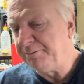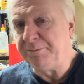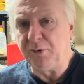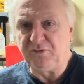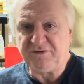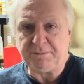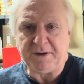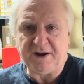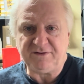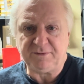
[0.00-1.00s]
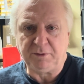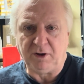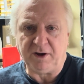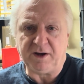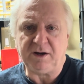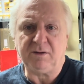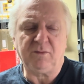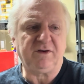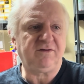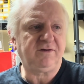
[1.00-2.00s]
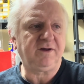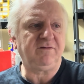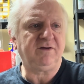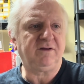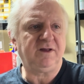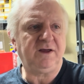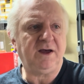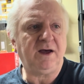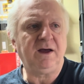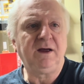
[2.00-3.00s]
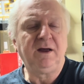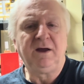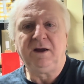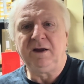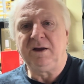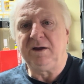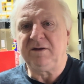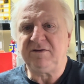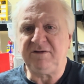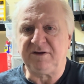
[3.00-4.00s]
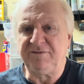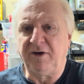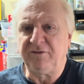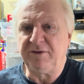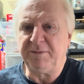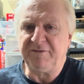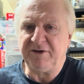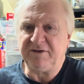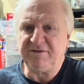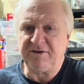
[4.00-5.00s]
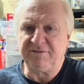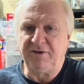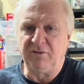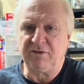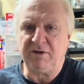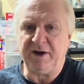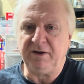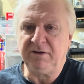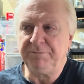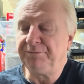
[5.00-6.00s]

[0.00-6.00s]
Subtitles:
boost power supply in it, which gives it the 6 volts above its 6-volt ground.